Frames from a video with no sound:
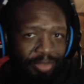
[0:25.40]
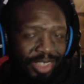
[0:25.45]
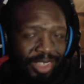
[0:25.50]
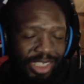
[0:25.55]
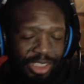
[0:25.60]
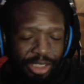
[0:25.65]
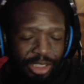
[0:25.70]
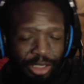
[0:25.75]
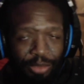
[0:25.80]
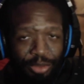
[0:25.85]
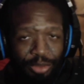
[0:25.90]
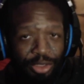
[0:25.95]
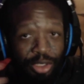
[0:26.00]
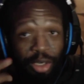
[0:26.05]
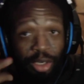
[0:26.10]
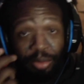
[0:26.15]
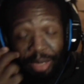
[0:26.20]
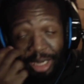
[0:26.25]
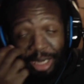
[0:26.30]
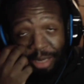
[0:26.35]
so there was no
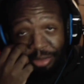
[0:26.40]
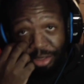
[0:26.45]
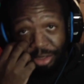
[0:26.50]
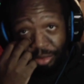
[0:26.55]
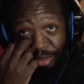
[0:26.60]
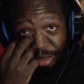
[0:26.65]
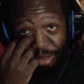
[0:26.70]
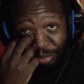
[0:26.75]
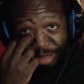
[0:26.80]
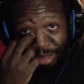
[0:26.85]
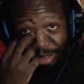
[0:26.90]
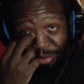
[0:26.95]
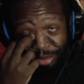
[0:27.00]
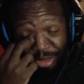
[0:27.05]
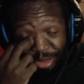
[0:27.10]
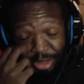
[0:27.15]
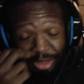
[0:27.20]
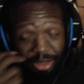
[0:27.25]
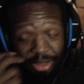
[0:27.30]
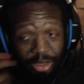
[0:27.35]
way I was going to be able
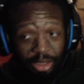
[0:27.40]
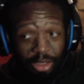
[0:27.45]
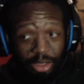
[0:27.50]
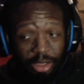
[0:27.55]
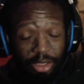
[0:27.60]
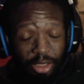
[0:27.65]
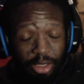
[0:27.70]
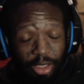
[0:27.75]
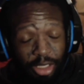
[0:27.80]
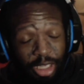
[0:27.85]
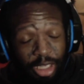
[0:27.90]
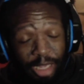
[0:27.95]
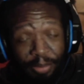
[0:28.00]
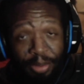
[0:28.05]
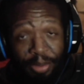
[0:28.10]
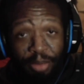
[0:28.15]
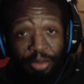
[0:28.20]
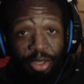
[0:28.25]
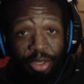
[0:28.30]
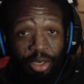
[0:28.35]
to keep
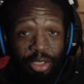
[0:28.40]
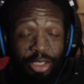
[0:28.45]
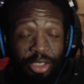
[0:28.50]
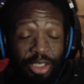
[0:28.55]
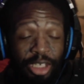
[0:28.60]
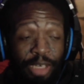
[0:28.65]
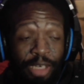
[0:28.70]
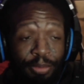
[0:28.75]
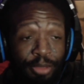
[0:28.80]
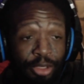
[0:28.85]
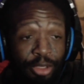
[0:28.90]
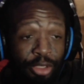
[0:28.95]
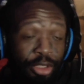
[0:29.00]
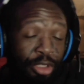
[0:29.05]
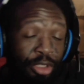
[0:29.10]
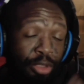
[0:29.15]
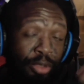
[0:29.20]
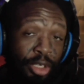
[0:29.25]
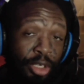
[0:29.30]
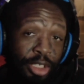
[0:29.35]
up with Heartstopper,
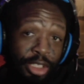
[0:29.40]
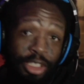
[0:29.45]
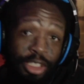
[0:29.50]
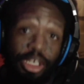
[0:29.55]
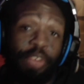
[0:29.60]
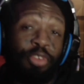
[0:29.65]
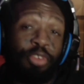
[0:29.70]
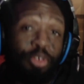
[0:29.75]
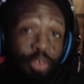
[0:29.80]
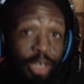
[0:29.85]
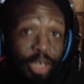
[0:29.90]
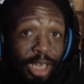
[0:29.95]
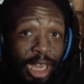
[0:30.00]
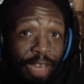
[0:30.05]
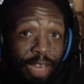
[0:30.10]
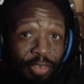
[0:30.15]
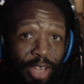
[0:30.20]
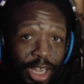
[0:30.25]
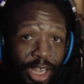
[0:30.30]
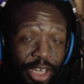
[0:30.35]
do all the stuff in real
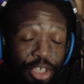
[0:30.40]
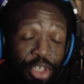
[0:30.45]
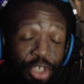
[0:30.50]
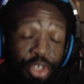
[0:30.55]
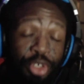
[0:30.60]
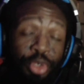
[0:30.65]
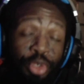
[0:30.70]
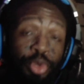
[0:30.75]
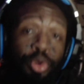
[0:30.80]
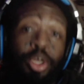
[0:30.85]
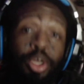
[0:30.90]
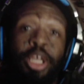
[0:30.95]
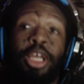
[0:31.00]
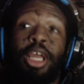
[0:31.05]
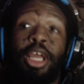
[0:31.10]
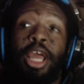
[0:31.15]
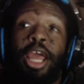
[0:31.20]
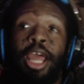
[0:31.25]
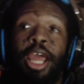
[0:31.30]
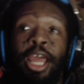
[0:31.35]
life I had to do,
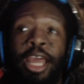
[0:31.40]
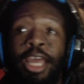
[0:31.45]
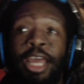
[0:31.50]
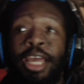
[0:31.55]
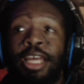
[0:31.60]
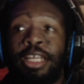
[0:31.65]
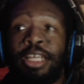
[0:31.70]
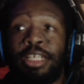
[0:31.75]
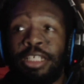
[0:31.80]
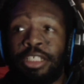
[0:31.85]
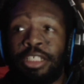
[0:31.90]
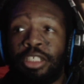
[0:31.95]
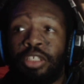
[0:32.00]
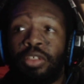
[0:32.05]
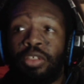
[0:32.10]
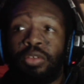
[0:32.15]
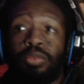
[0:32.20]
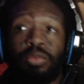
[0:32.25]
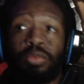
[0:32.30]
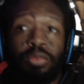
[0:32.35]
and
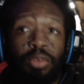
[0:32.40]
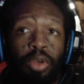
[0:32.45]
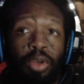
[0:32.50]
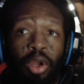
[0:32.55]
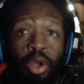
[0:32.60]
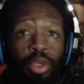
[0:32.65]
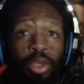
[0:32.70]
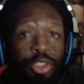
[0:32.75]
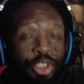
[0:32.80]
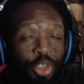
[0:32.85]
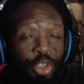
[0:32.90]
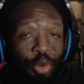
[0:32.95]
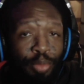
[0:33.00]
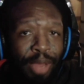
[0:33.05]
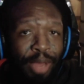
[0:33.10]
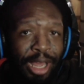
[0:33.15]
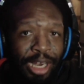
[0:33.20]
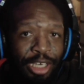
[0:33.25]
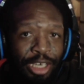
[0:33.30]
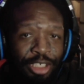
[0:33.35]
also
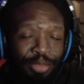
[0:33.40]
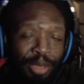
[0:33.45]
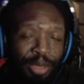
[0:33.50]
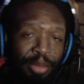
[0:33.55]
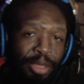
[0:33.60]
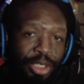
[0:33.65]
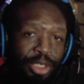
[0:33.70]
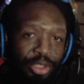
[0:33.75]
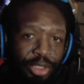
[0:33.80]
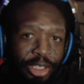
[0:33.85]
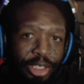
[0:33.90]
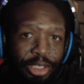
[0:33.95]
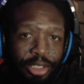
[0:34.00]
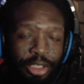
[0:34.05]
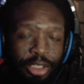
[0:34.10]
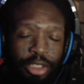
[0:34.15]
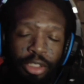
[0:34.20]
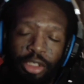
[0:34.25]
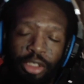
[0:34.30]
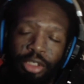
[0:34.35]
manage my mental health.
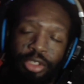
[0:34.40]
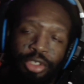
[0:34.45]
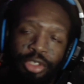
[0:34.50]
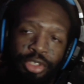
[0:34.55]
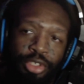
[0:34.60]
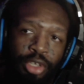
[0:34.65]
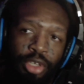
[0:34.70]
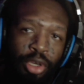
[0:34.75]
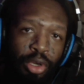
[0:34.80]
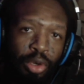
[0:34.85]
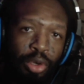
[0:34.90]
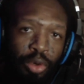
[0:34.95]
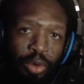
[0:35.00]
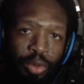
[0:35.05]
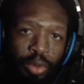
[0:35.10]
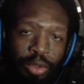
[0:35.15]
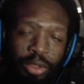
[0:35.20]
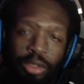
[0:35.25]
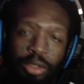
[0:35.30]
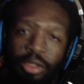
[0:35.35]

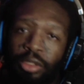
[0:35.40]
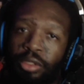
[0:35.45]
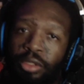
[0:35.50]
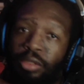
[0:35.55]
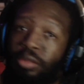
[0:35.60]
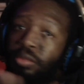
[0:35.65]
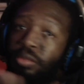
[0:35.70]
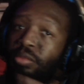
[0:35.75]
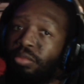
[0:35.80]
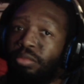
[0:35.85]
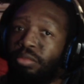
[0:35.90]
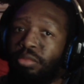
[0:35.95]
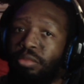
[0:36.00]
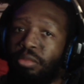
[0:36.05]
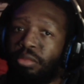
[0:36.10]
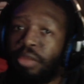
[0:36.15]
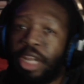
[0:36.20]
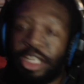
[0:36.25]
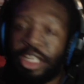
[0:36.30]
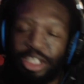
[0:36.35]
So
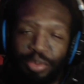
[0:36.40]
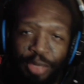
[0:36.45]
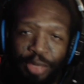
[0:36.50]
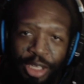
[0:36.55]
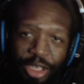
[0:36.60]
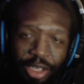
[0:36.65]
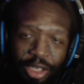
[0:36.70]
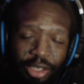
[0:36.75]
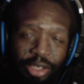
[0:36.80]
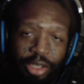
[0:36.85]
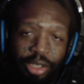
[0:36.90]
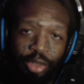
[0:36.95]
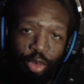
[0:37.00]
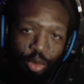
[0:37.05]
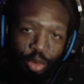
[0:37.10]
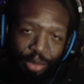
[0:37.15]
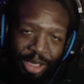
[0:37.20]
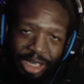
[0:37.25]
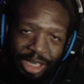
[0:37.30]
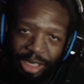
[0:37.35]
next week you will
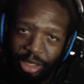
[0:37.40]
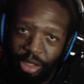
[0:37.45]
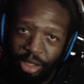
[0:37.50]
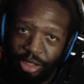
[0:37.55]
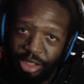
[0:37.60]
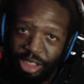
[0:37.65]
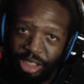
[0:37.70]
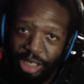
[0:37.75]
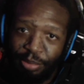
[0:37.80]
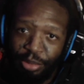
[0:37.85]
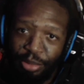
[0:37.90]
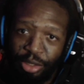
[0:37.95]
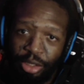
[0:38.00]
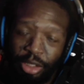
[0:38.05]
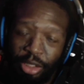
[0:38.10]
be getting Heartstopper.